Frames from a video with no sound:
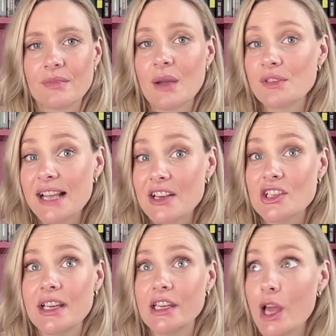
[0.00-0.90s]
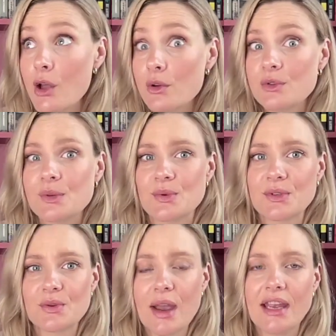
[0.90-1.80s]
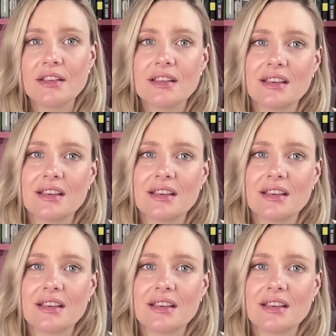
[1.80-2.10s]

There was actually loads, which was great because,